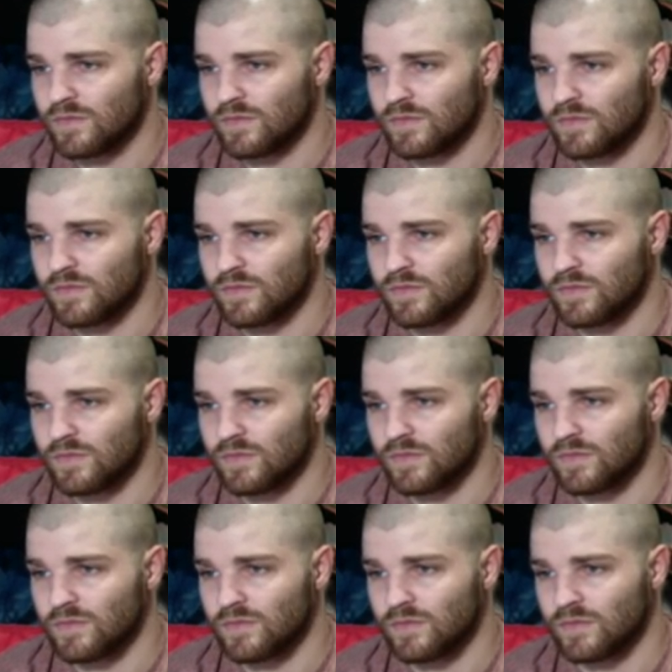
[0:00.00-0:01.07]

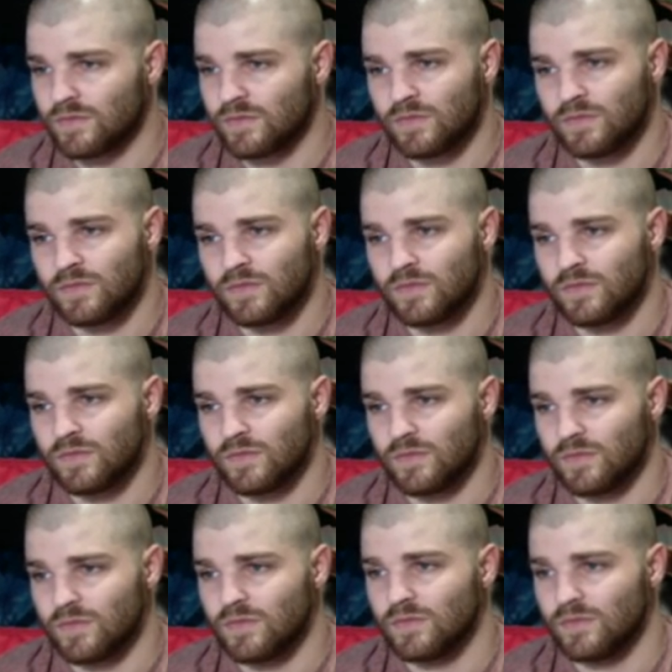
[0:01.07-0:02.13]

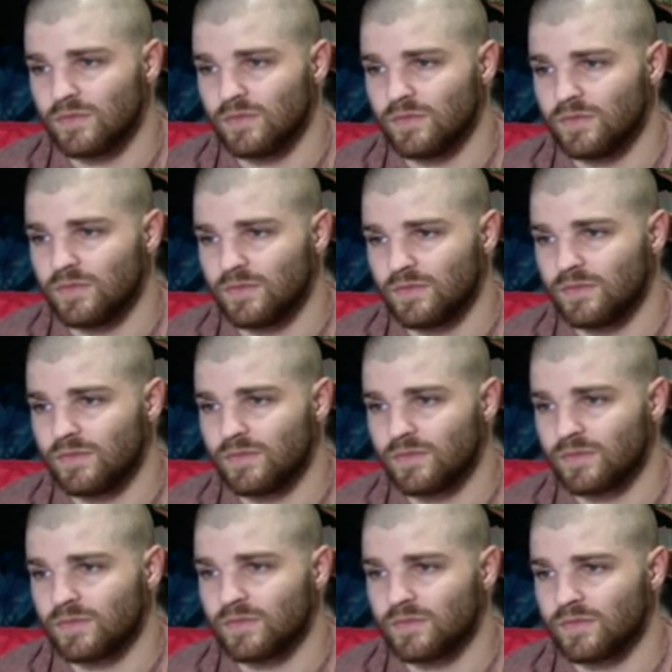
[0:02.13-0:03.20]

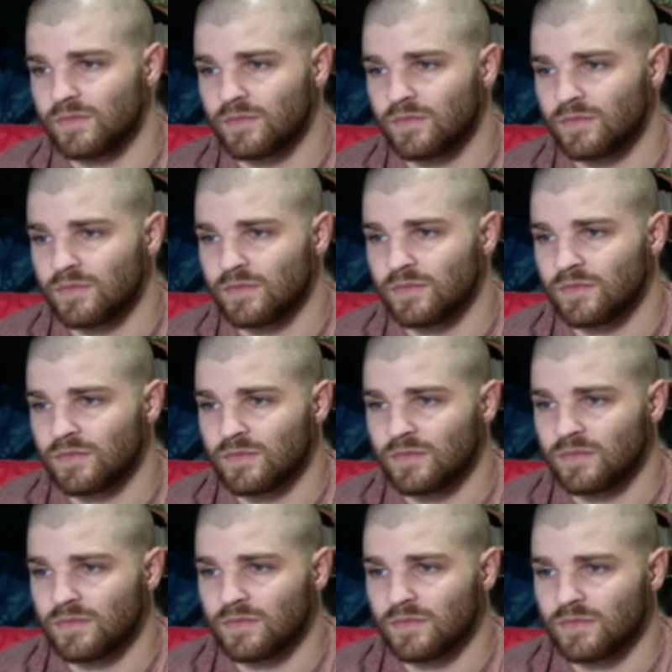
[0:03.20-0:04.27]

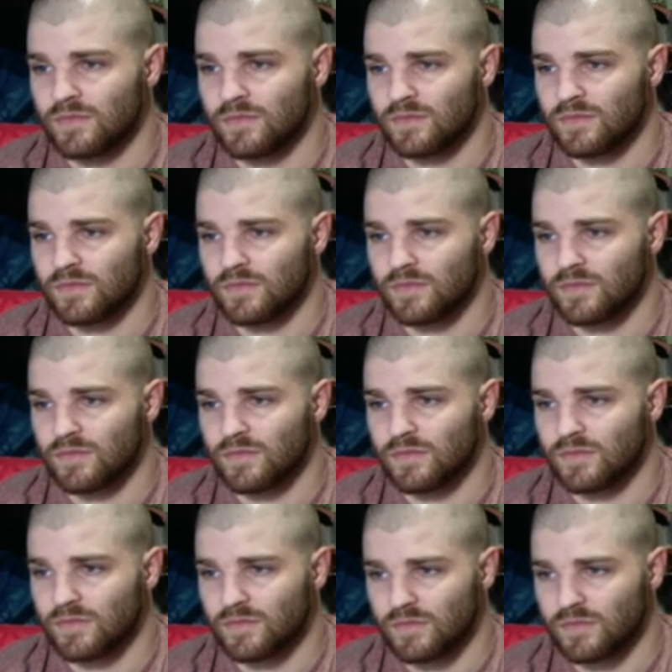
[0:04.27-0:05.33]

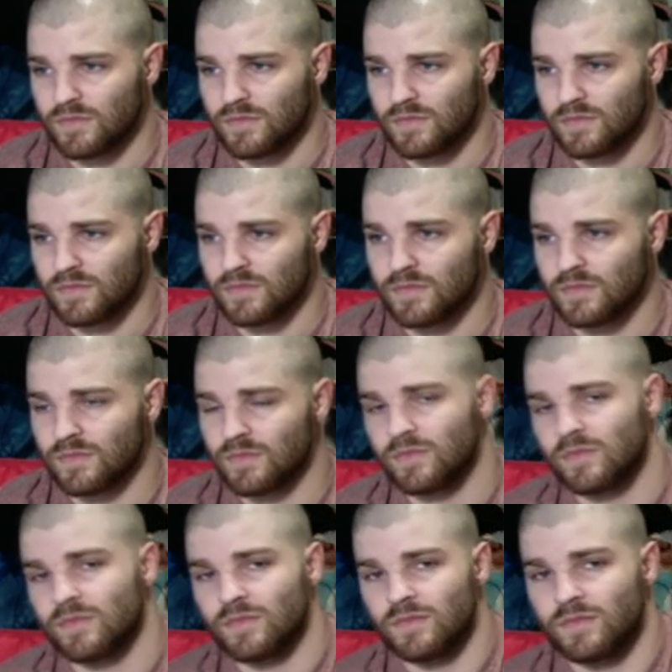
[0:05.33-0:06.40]

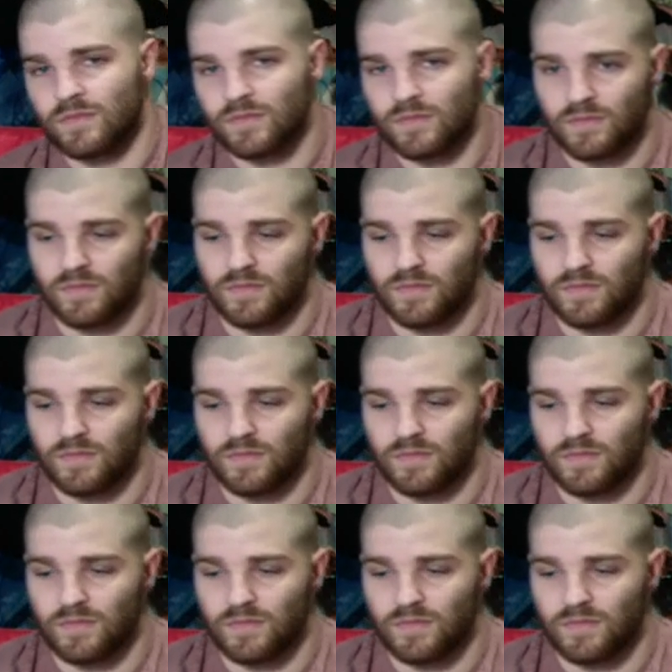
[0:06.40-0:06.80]
(not speaking)